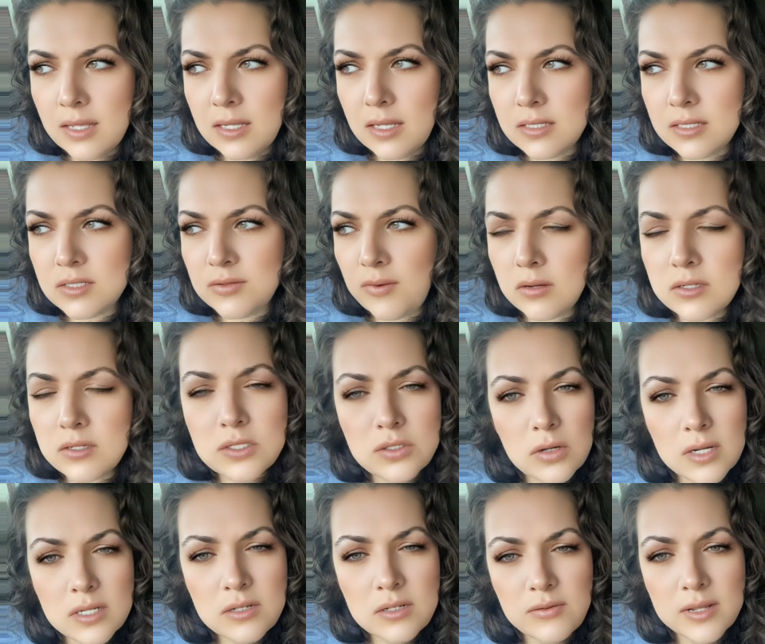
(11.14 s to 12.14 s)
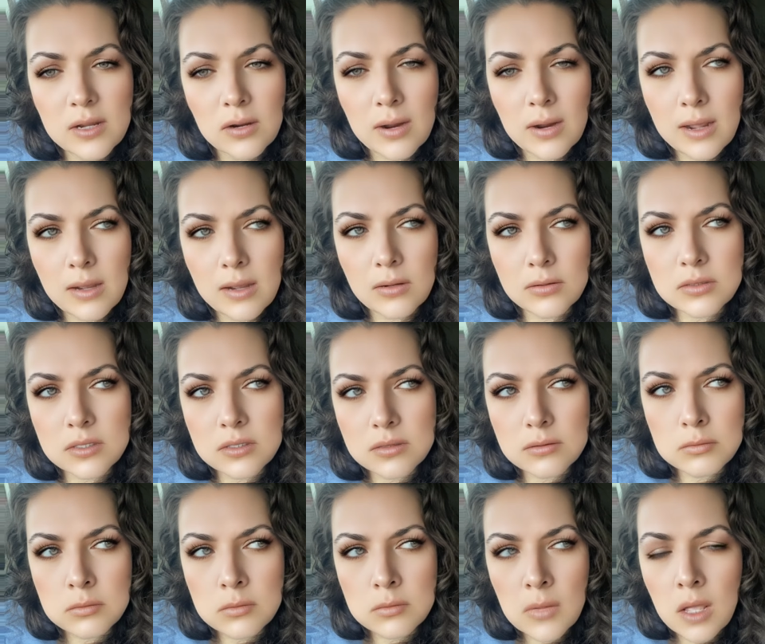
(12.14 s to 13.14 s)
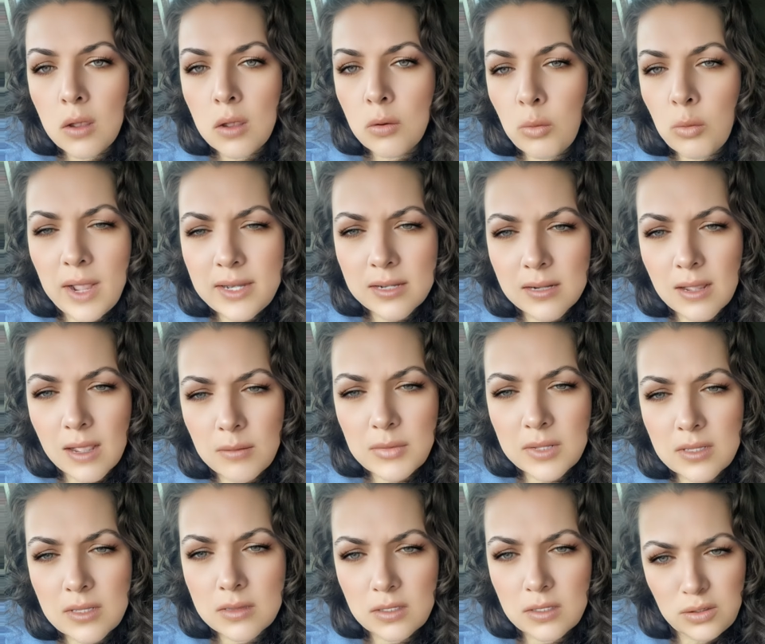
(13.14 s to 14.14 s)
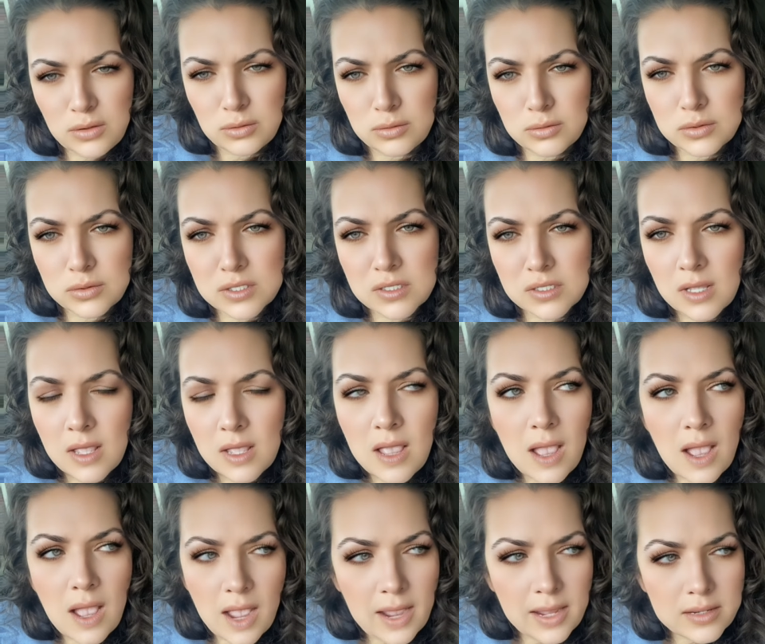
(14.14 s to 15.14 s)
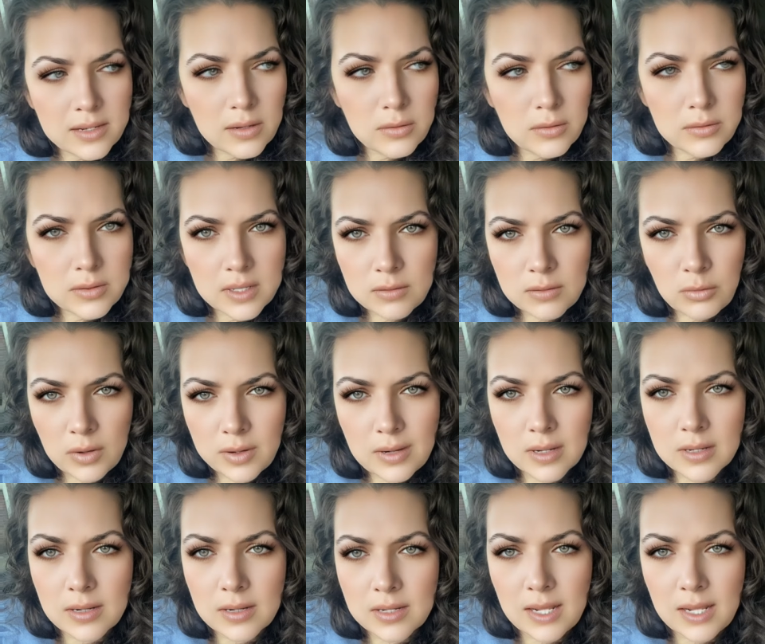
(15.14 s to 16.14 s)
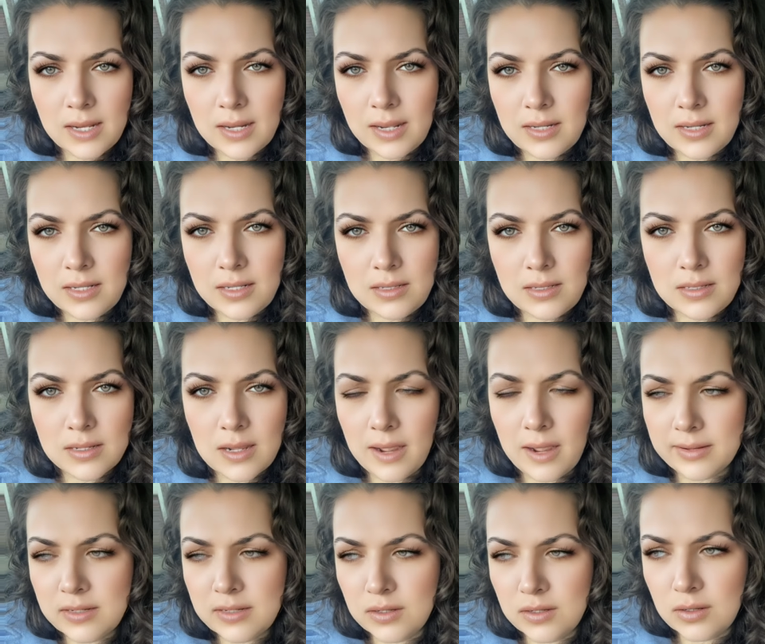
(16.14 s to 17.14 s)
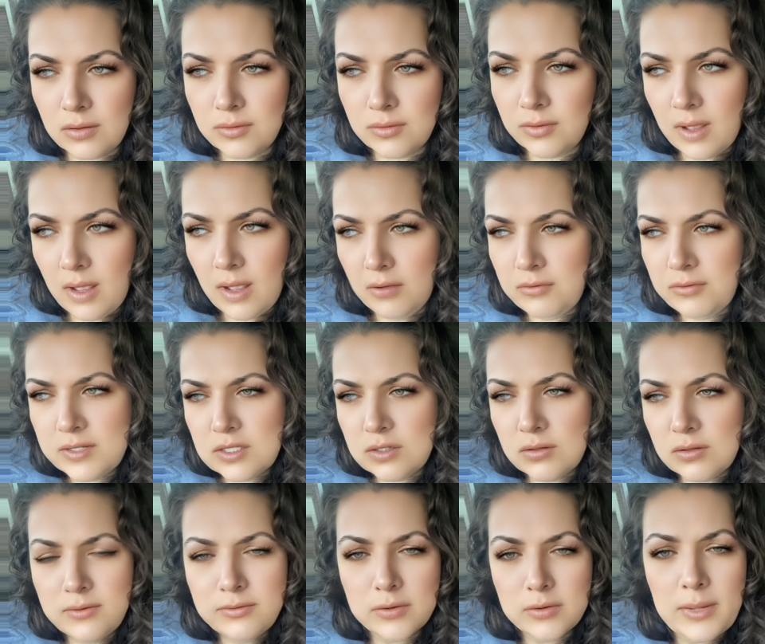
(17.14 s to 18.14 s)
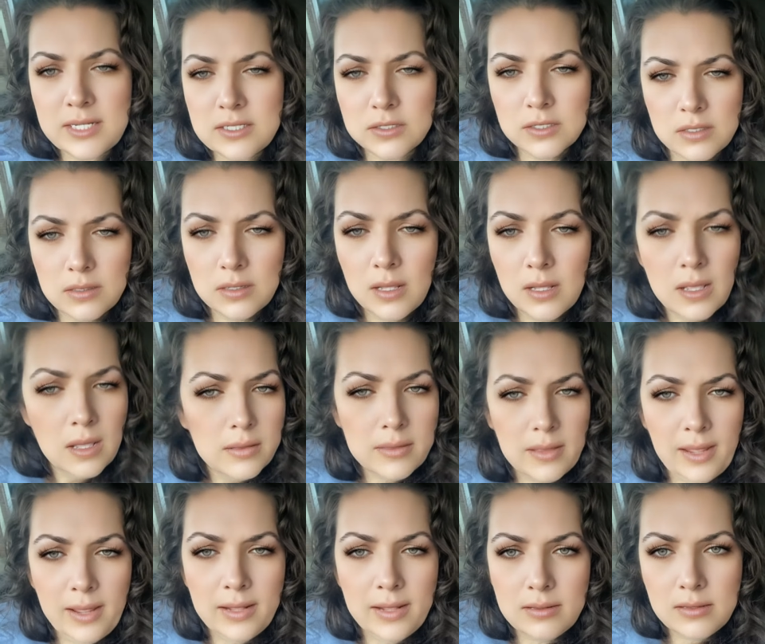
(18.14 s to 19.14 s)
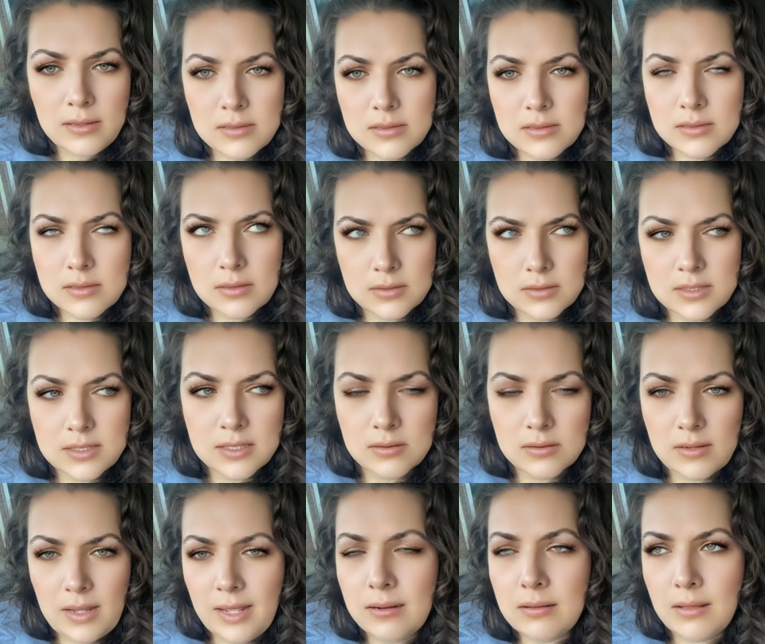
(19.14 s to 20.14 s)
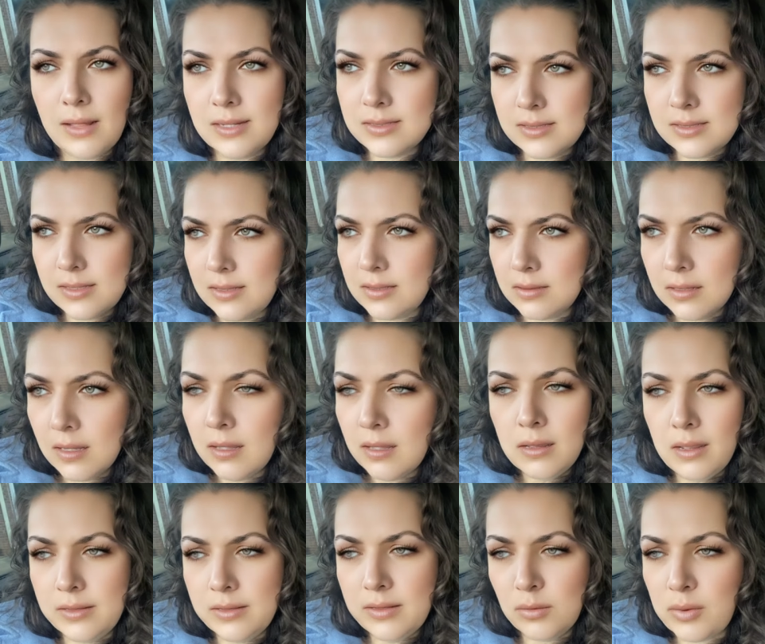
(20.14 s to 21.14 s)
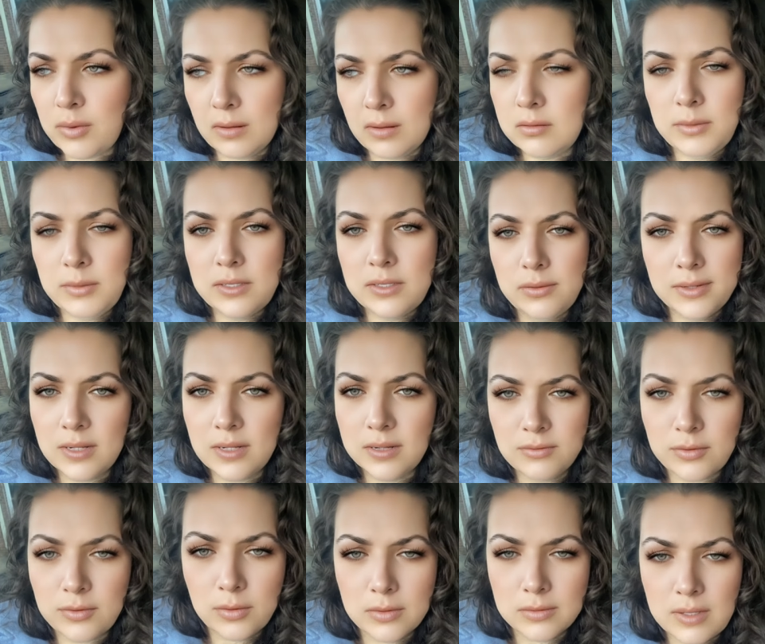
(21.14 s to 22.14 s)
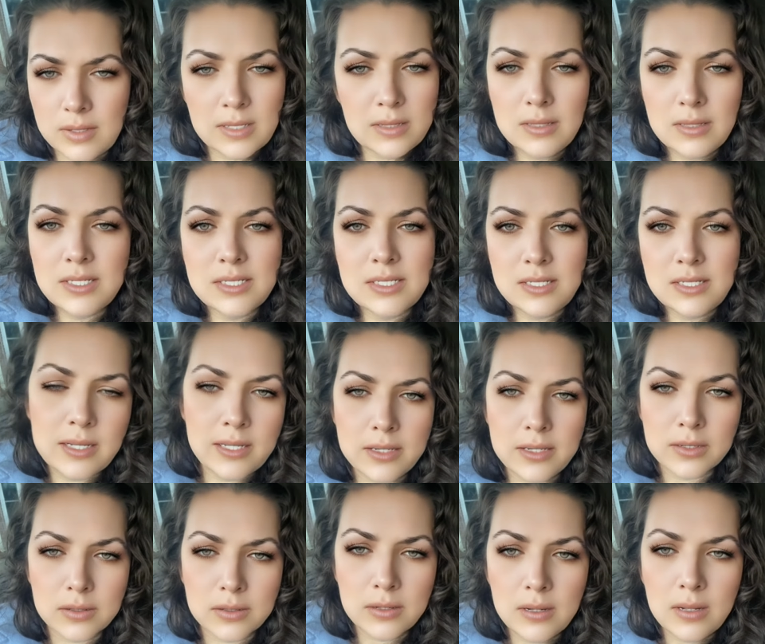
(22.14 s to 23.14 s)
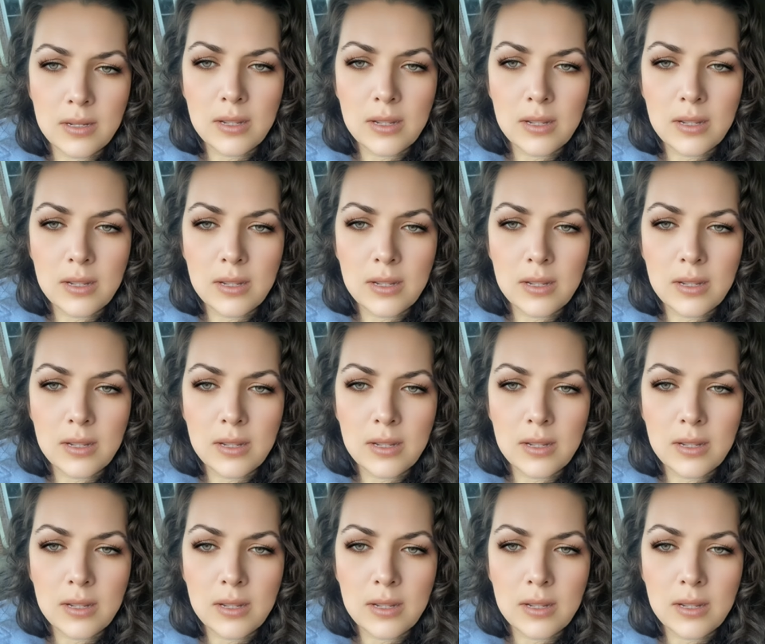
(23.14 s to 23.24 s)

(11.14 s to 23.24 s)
as far as trying to figure out, why did Kamala lose? I know that we're not going to get any kind of official information. The analysts are still analyzing, and they'll probably be doing it for at least a year.